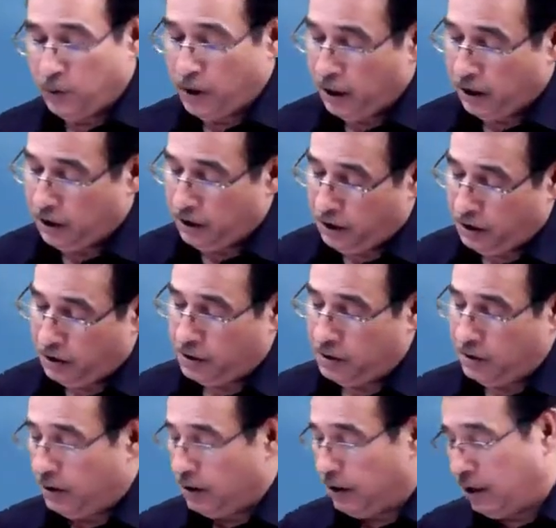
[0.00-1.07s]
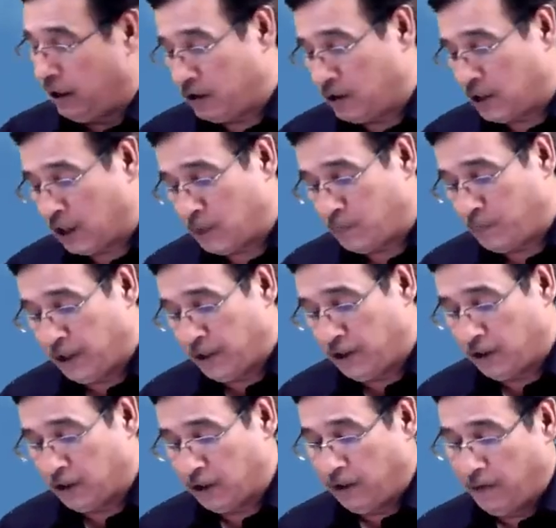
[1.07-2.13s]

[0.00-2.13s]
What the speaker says: any adjustment